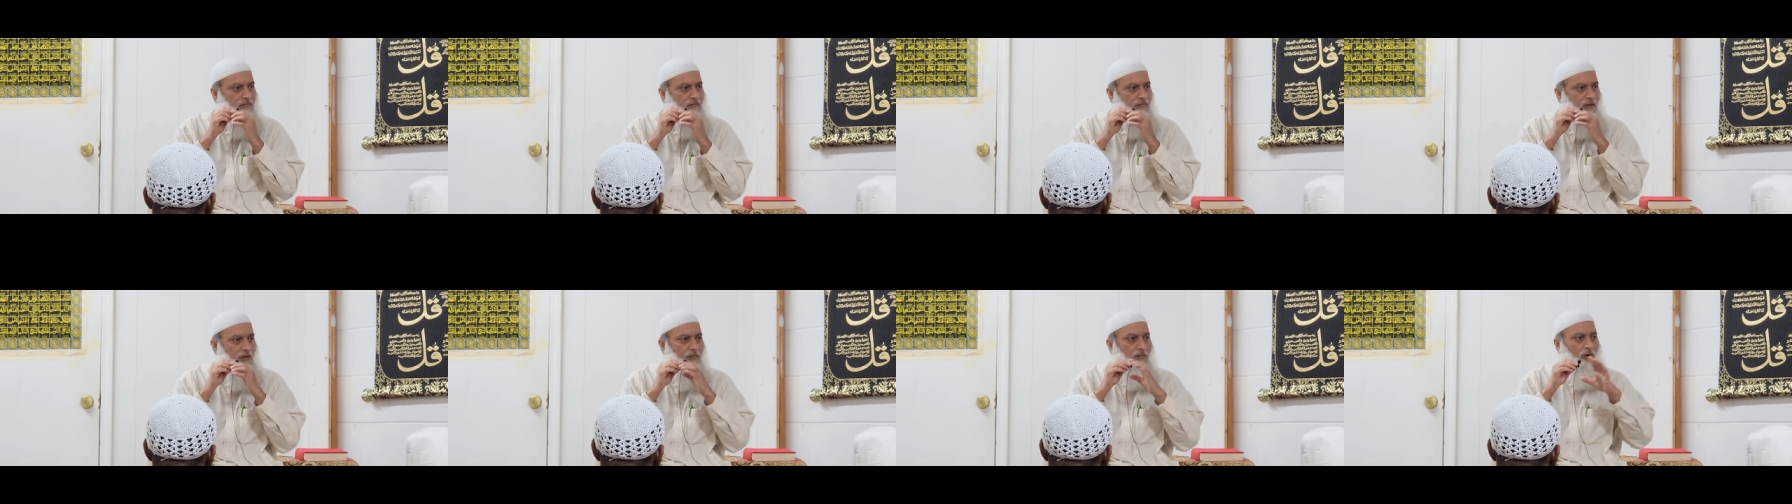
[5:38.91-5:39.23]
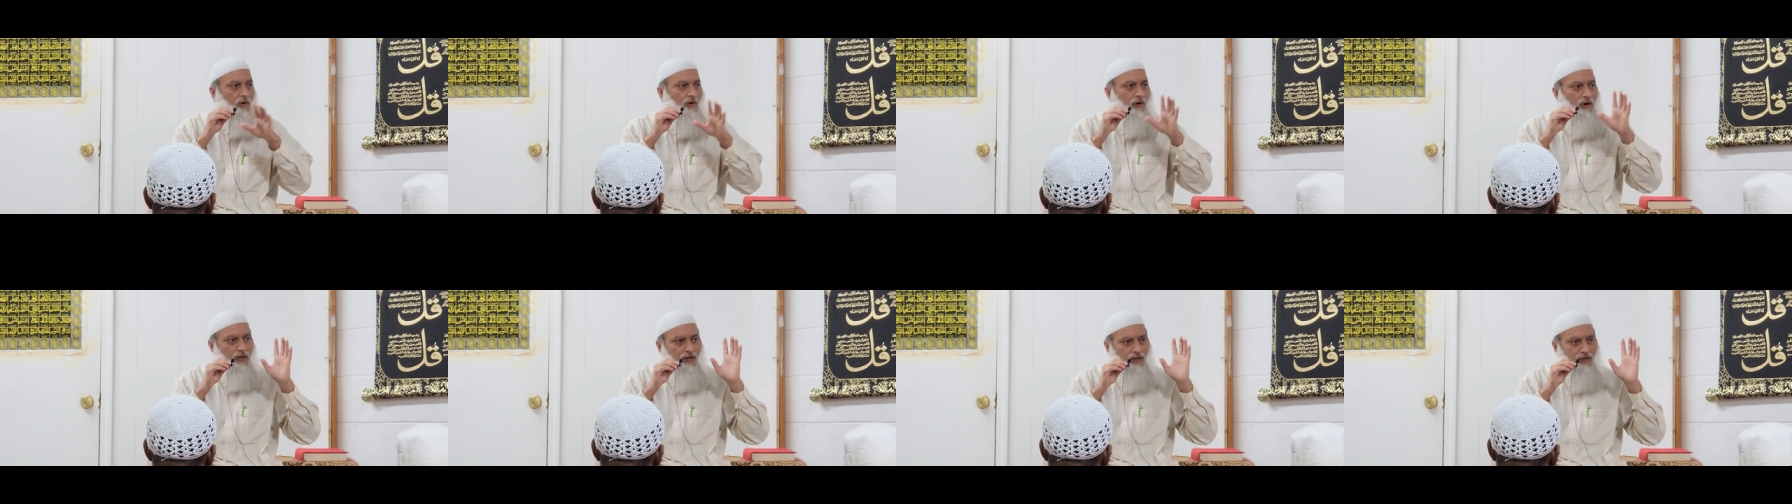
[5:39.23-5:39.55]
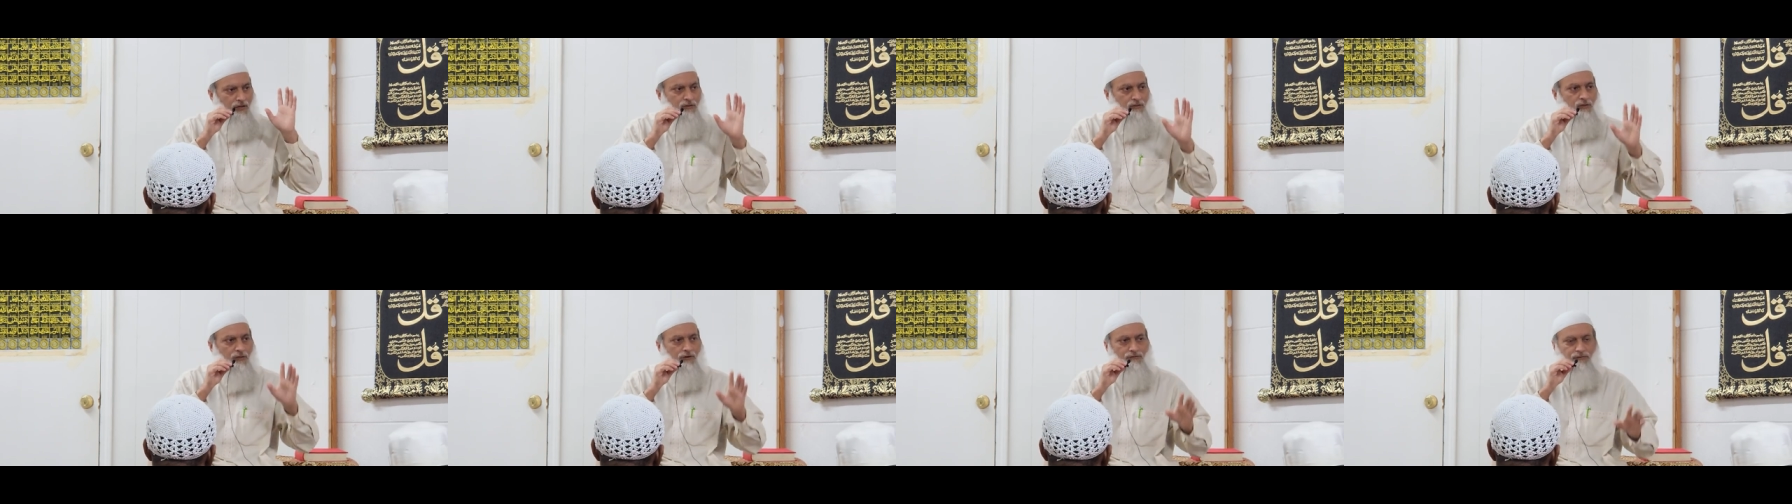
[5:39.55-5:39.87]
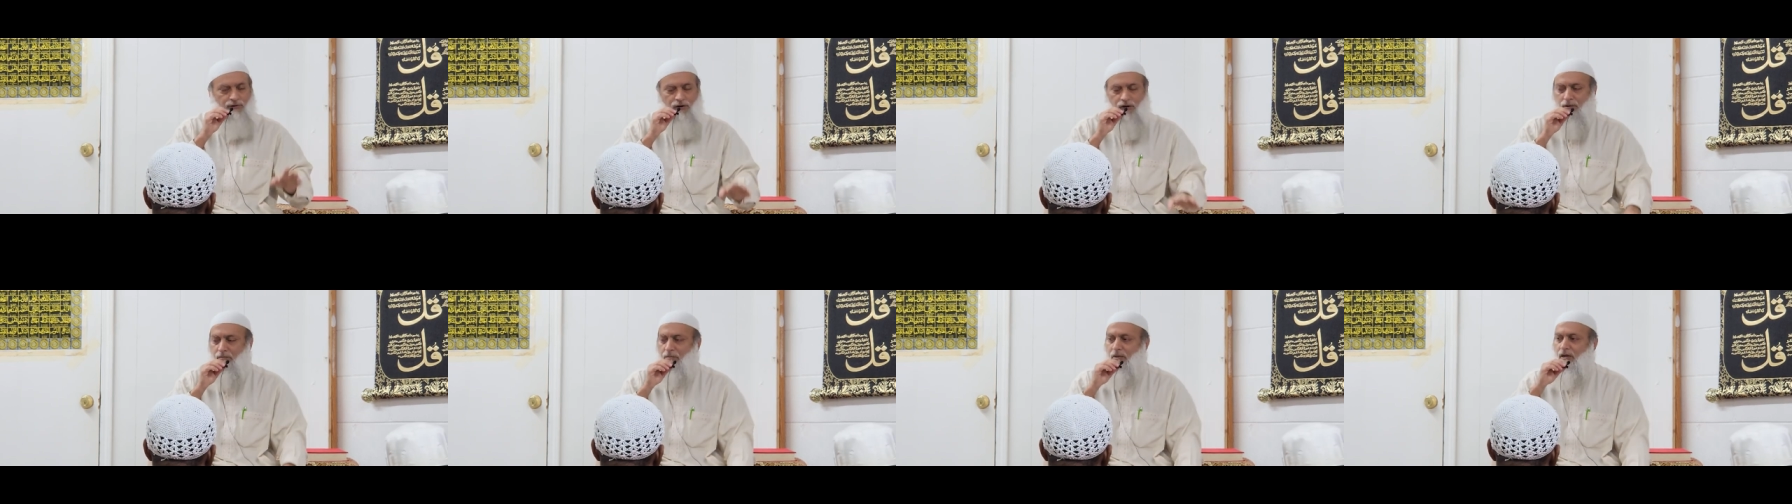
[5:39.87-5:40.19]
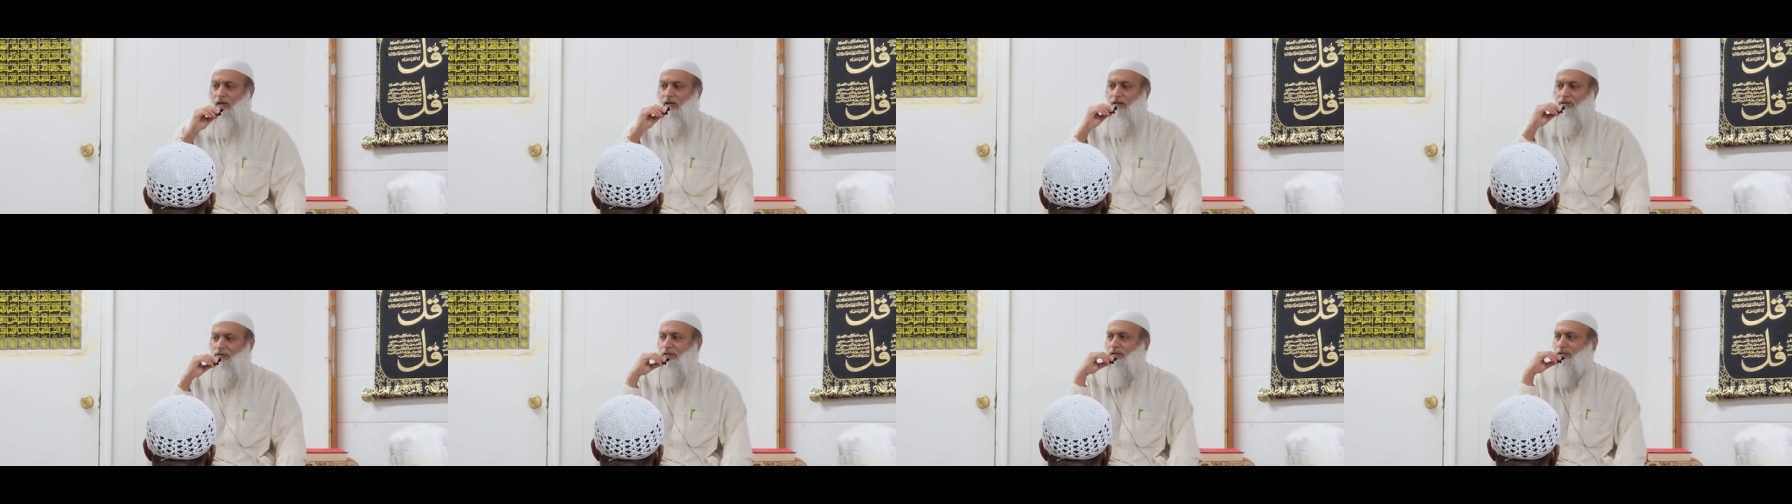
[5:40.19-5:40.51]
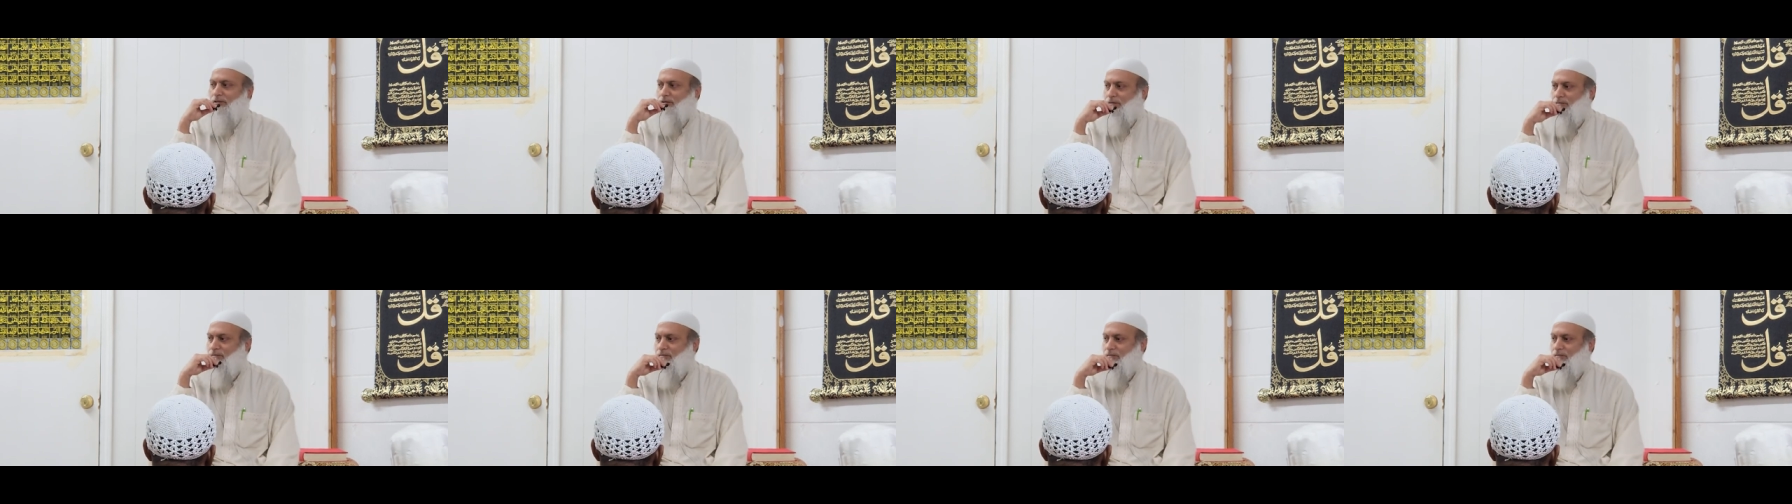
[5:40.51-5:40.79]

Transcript: The morning is still very pleasant.